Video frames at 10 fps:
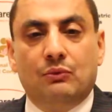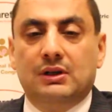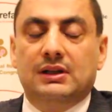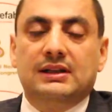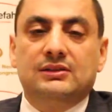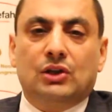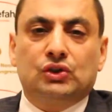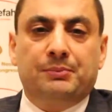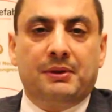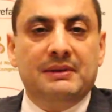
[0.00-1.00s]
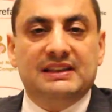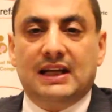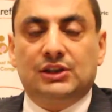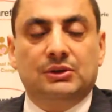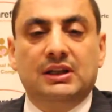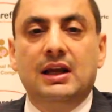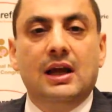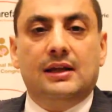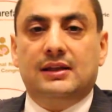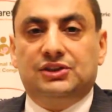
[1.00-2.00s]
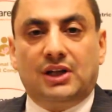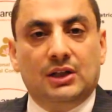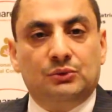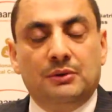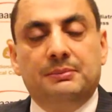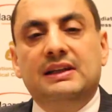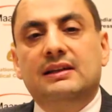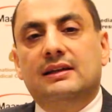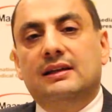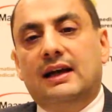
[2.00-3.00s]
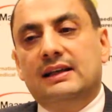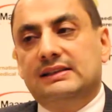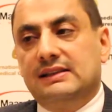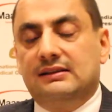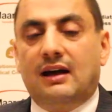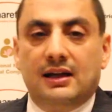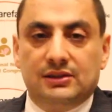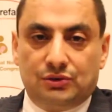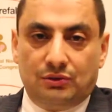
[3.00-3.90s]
Where endoscopy means actually the child will be anesthetized,